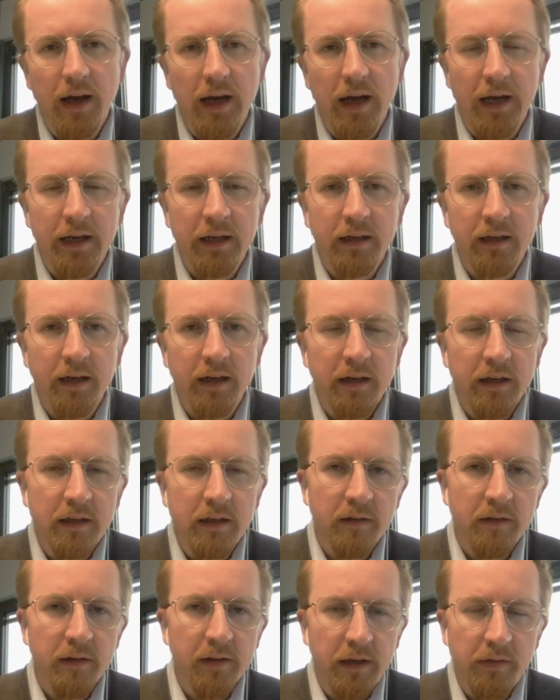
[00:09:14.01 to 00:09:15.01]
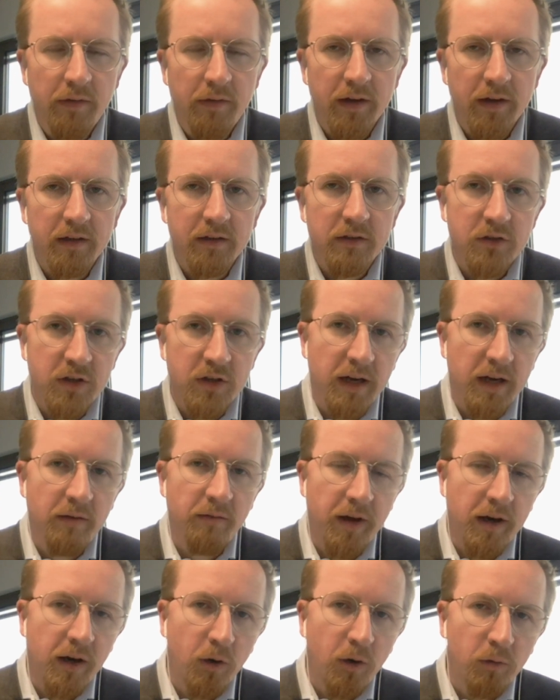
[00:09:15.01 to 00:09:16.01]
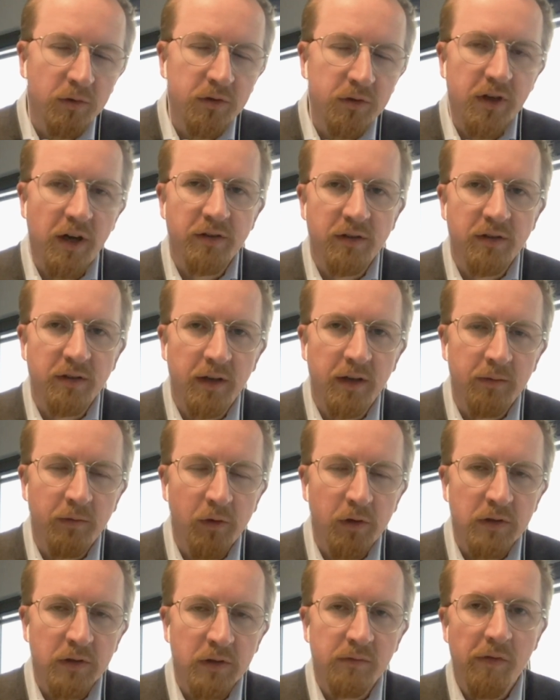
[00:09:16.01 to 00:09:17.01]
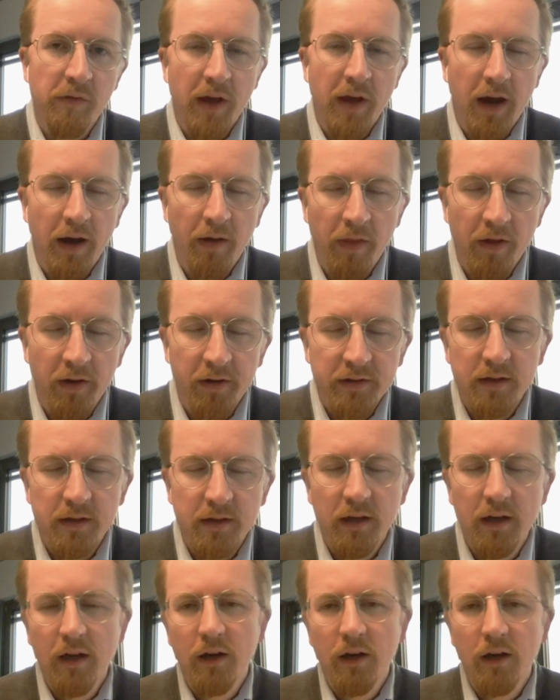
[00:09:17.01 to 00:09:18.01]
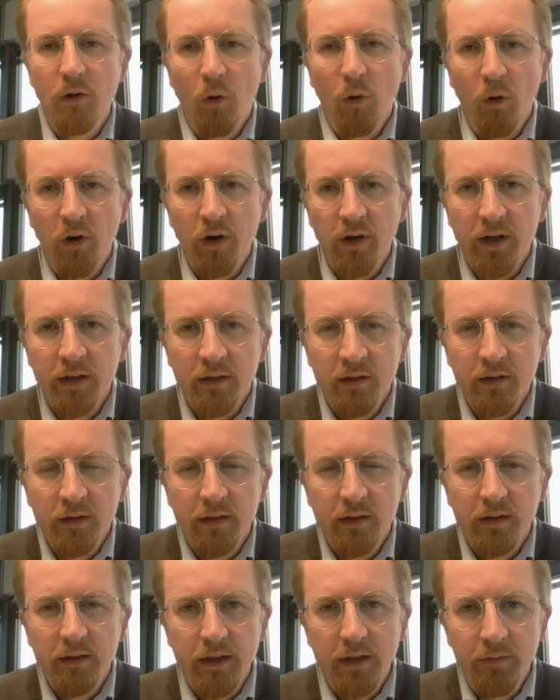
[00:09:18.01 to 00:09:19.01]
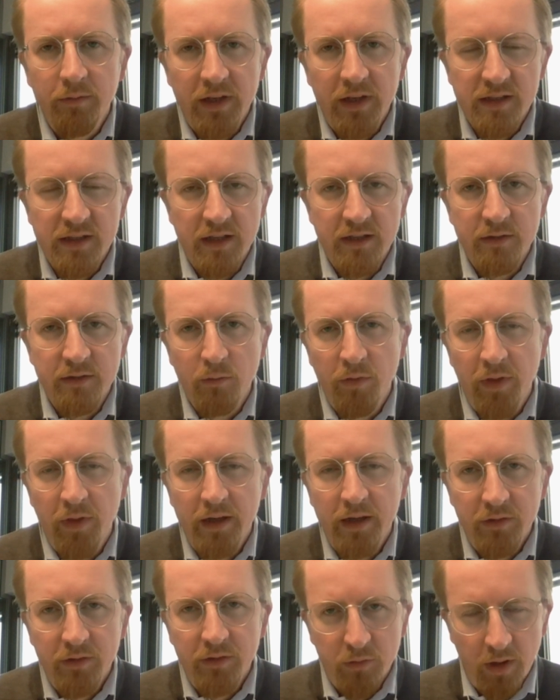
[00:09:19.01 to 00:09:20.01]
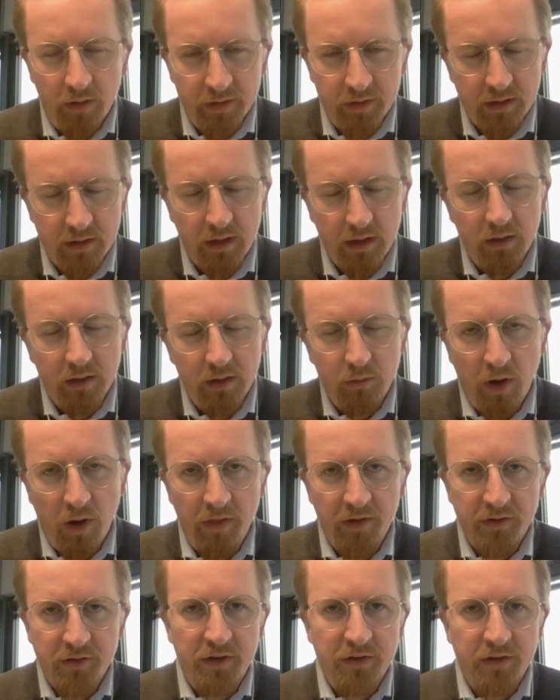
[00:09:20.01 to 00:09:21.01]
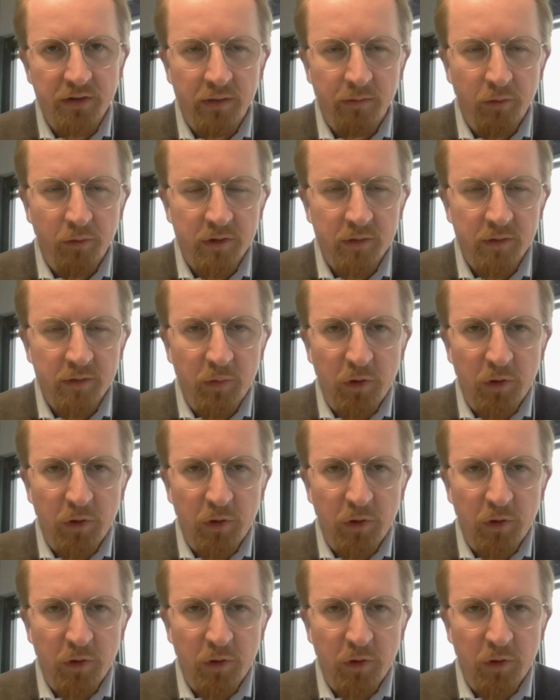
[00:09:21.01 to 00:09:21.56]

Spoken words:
and can either share their own charging networks with others or can give access to their EV drivers to other charging networks.